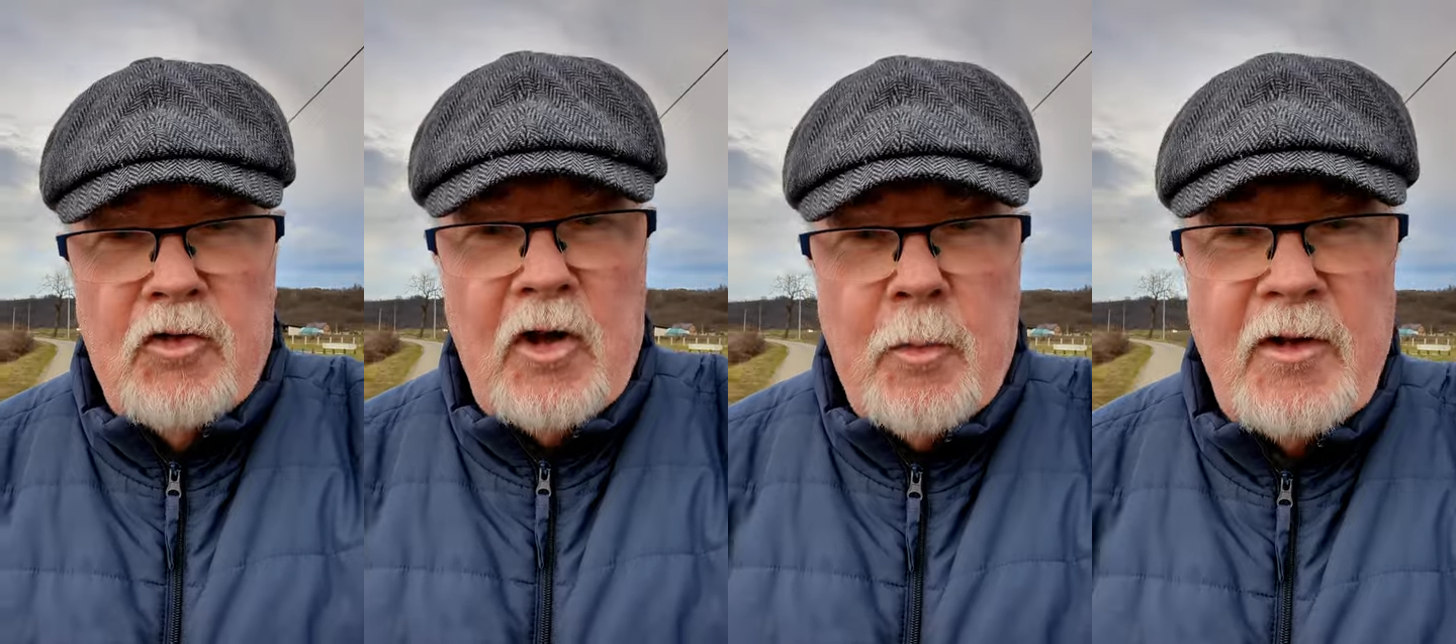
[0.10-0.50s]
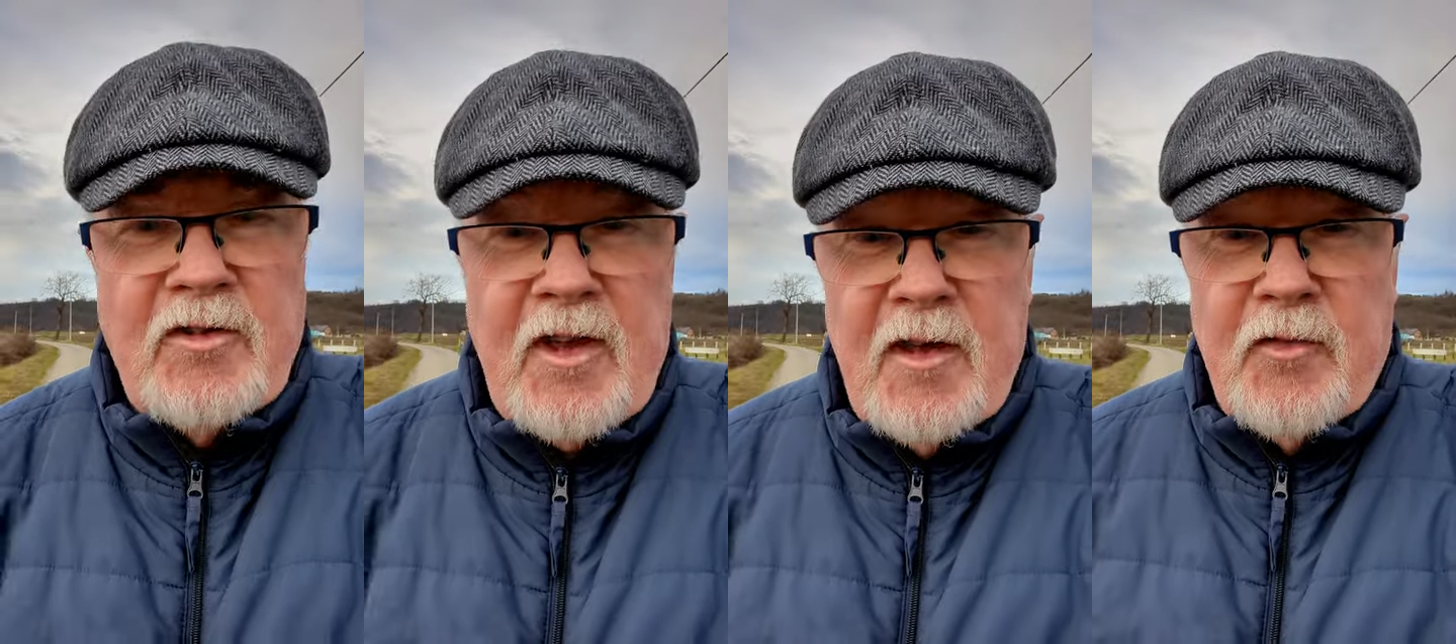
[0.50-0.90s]
chilly
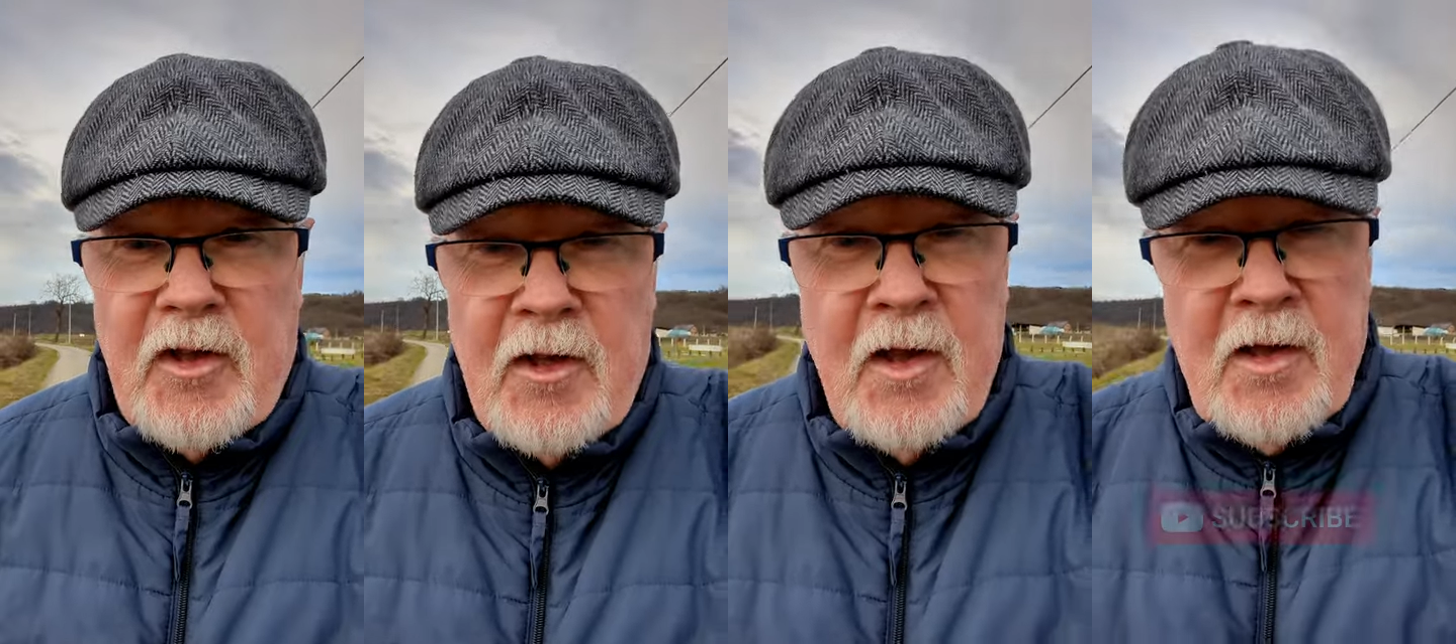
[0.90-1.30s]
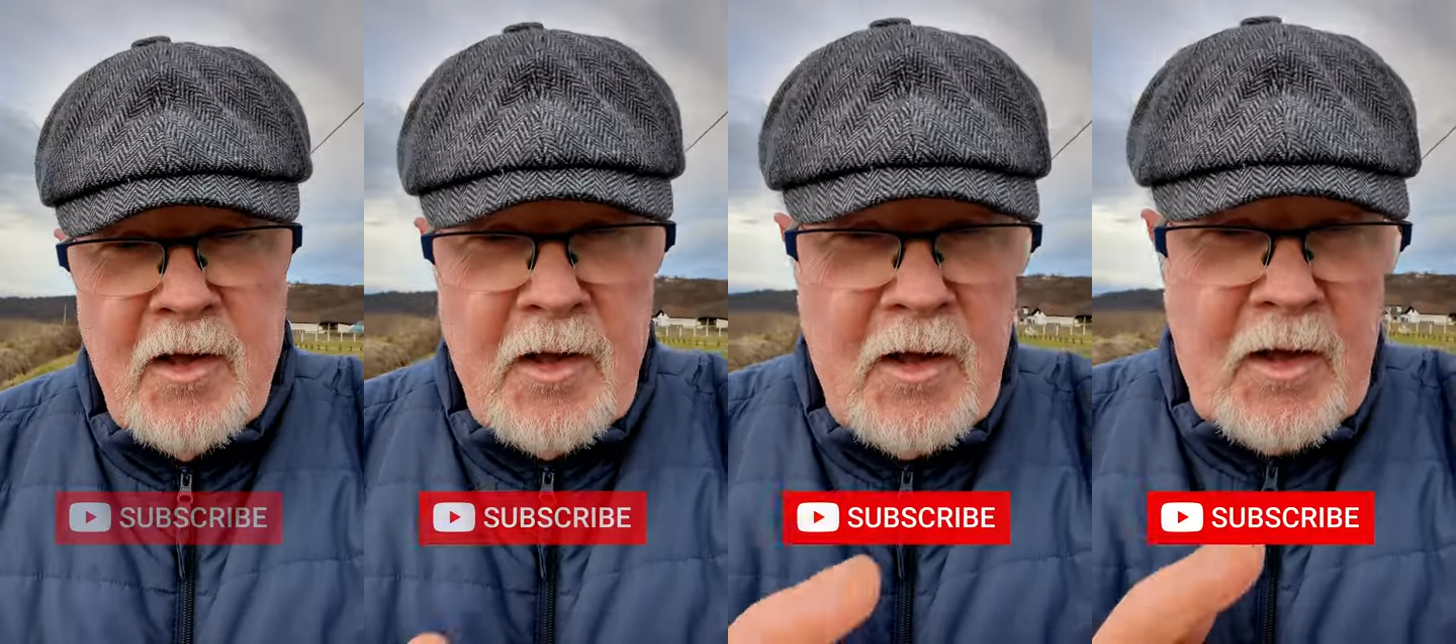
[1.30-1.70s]
Wednesday evening.
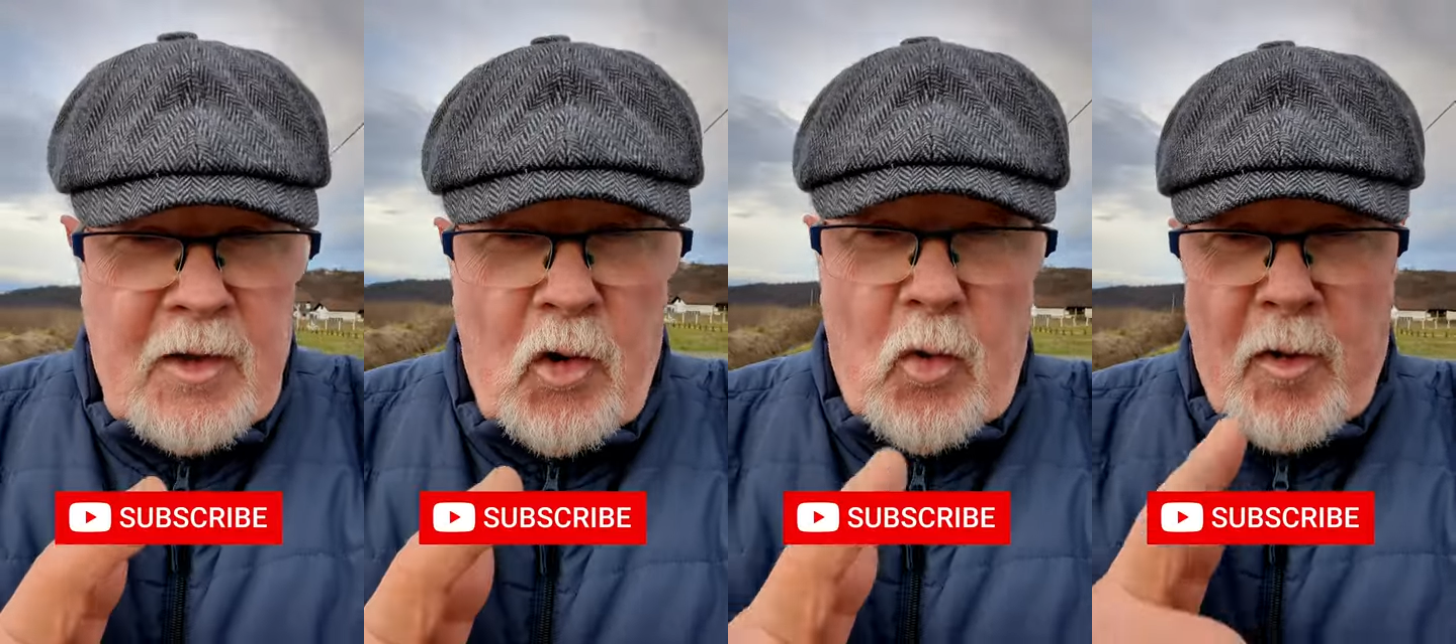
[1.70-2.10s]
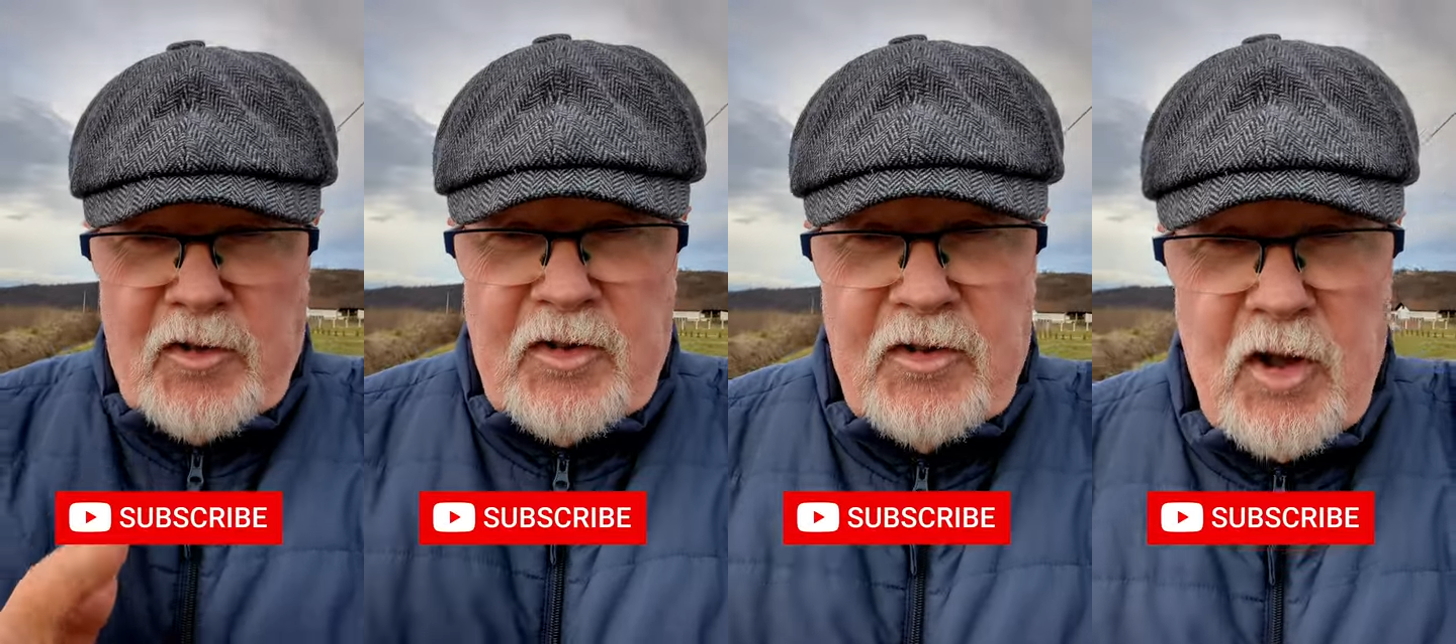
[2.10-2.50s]

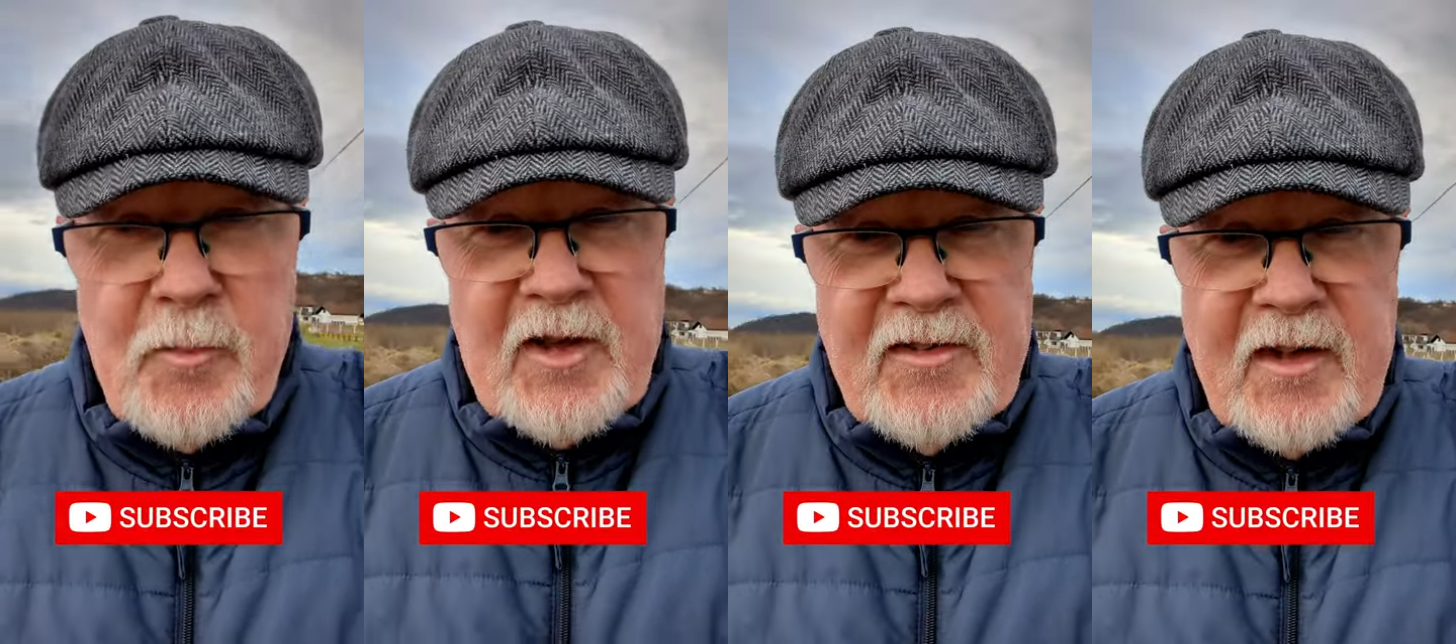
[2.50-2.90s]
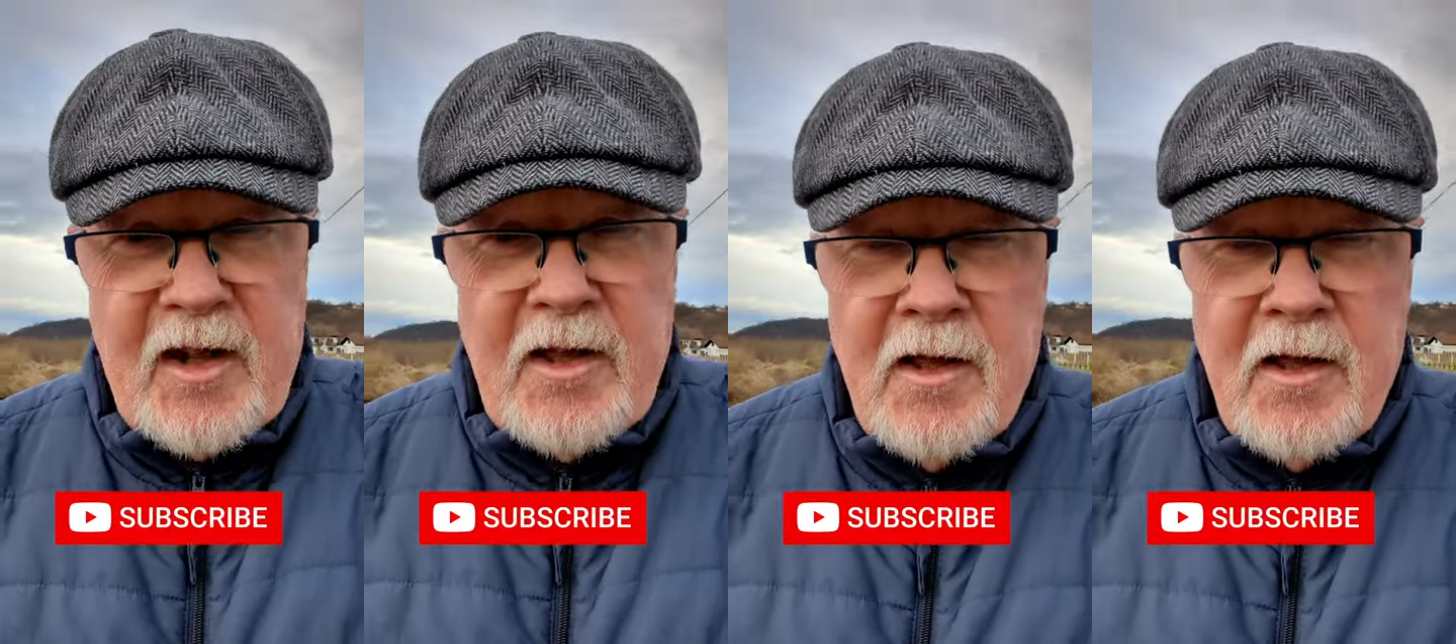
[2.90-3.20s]
Almost this time yesterday,